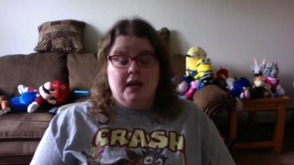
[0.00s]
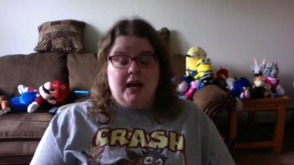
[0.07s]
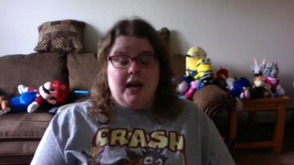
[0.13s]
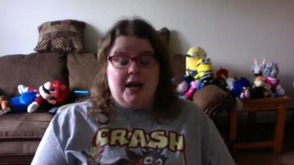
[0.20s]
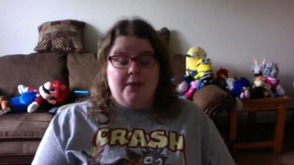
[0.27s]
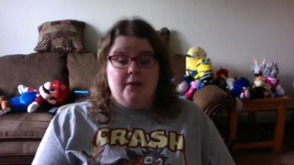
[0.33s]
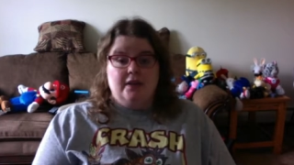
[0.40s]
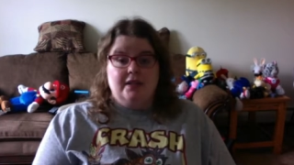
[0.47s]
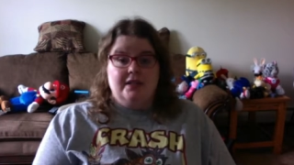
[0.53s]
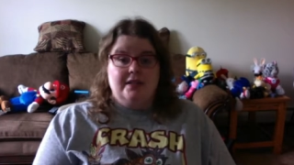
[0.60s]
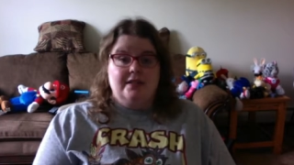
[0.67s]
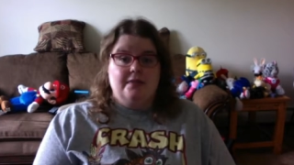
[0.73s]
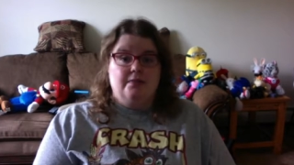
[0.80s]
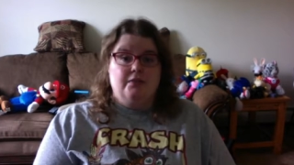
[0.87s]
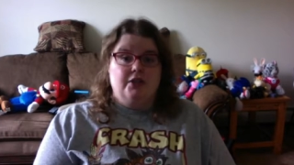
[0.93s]
I
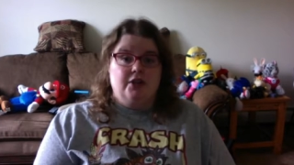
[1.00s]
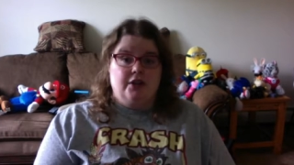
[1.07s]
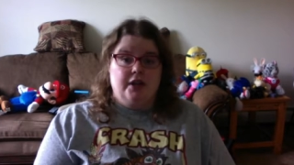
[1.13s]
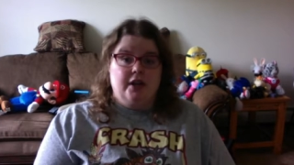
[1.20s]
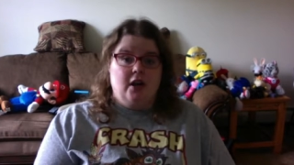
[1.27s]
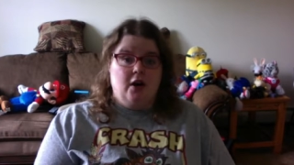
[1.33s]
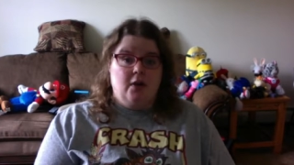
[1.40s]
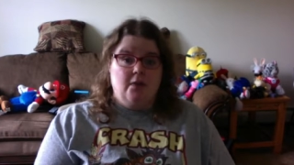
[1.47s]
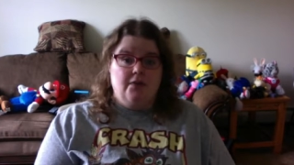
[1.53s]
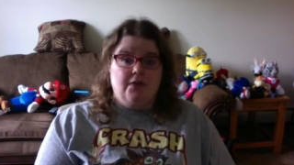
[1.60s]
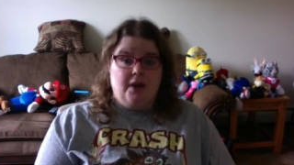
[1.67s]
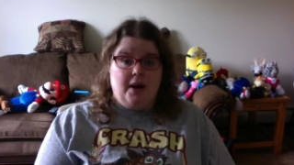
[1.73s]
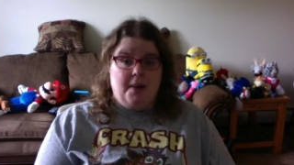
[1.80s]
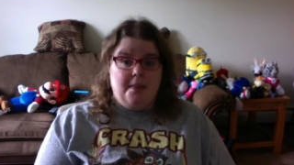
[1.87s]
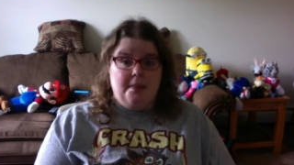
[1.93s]
was returning home
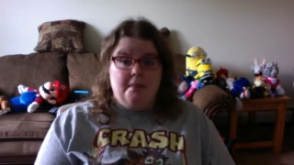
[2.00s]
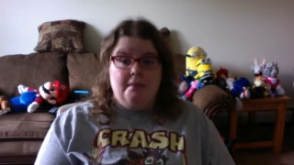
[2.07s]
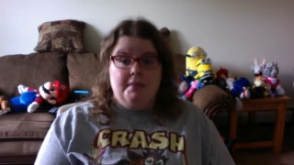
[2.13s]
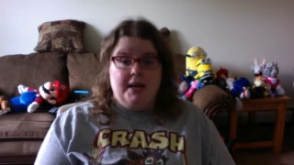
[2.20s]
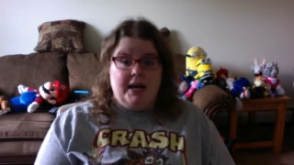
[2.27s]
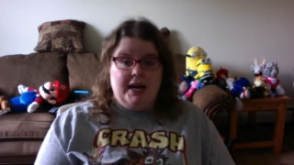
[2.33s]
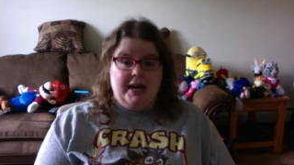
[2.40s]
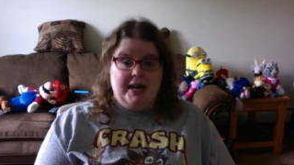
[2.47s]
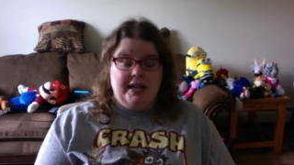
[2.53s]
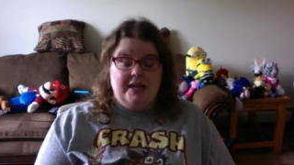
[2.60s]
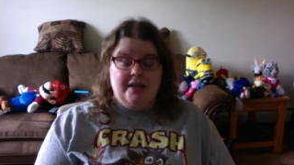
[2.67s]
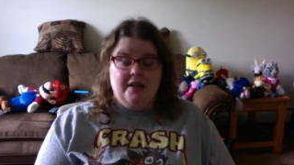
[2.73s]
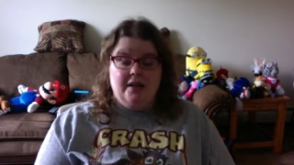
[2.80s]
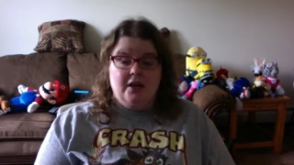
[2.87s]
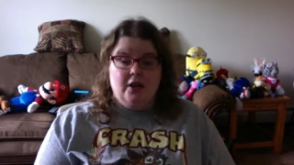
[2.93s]
from
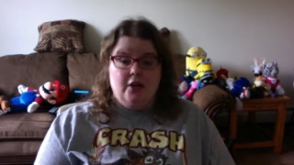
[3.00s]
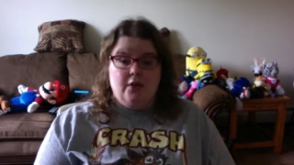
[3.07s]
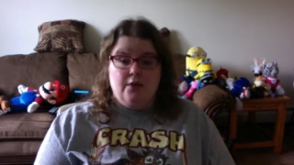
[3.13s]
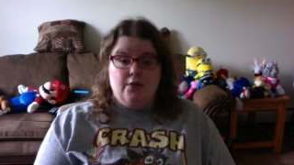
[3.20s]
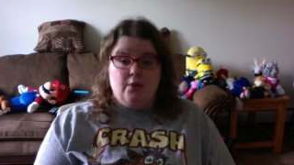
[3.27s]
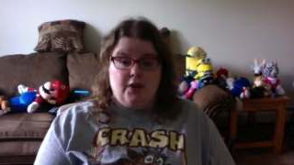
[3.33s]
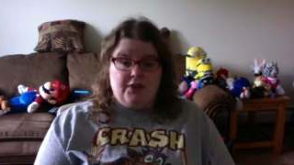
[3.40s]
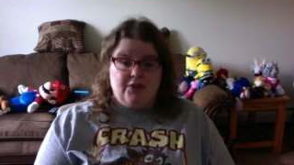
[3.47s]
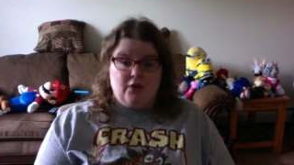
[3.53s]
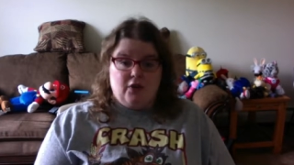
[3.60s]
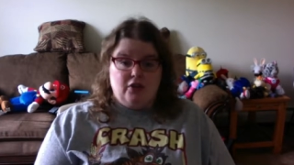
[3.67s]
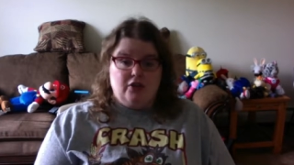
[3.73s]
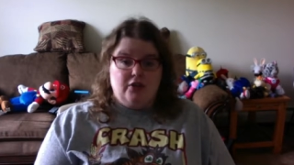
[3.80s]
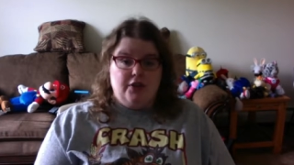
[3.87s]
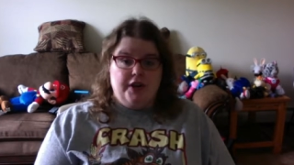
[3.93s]
my thrift store
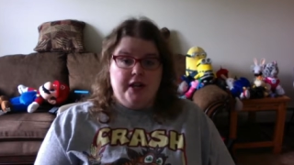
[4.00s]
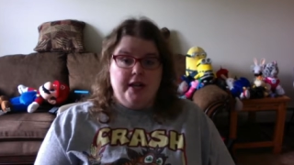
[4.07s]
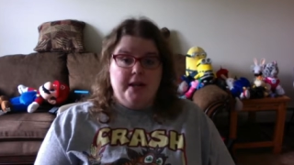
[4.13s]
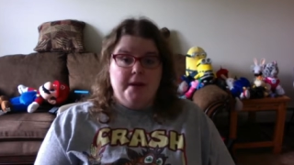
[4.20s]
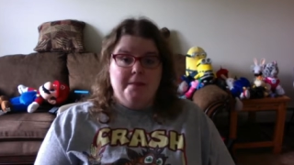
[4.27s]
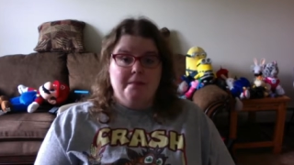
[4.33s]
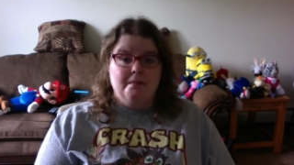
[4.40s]
duty,